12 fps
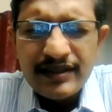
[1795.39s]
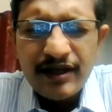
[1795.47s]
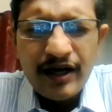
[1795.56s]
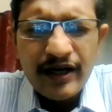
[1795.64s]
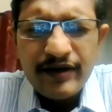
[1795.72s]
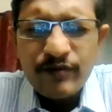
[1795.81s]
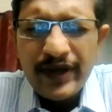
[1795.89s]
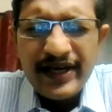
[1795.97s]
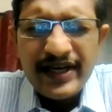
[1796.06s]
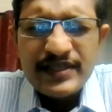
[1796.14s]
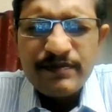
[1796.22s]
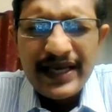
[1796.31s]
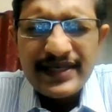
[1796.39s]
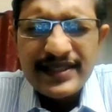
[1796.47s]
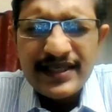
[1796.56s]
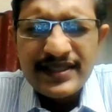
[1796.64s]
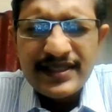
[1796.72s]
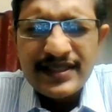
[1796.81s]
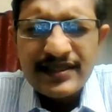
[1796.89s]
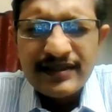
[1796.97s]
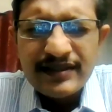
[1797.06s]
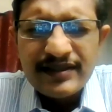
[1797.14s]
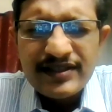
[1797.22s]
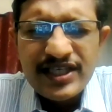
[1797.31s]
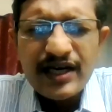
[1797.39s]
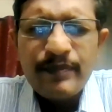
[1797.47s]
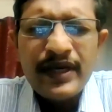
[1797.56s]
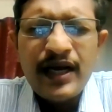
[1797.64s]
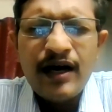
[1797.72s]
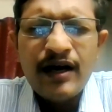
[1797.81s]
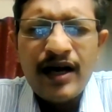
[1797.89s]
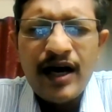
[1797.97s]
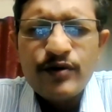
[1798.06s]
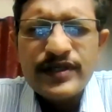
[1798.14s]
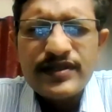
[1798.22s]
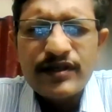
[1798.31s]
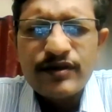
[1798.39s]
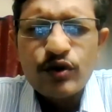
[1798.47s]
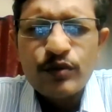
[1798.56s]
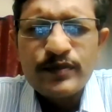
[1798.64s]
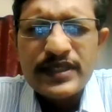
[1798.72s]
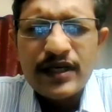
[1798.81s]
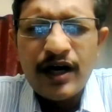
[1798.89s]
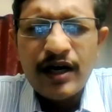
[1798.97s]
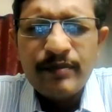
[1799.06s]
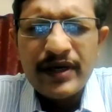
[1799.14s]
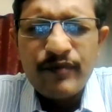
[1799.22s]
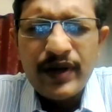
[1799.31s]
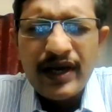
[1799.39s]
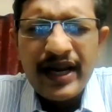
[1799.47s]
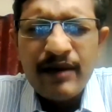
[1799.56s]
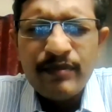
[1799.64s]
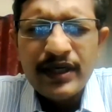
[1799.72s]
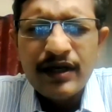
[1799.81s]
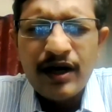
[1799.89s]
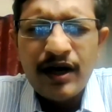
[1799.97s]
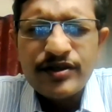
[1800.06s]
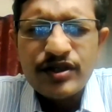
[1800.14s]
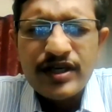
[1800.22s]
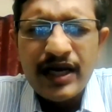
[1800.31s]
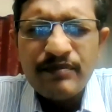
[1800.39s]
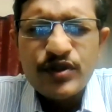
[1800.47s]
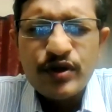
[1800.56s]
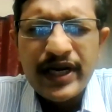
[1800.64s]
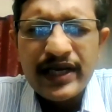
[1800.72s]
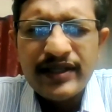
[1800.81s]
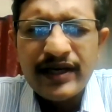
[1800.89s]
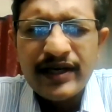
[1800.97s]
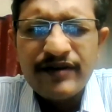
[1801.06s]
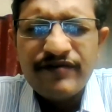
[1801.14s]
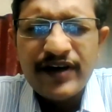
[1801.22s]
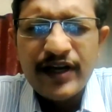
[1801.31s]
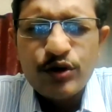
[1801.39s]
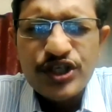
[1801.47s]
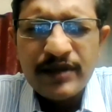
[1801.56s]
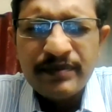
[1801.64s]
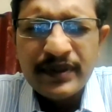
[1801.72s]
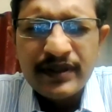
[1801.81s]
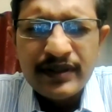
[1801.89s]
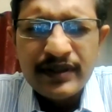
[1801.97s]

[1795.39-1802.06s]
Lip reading: Lord, in various places, shut up in our houses and rooms, Lord, but we are able, Lord, to come together in fellowship,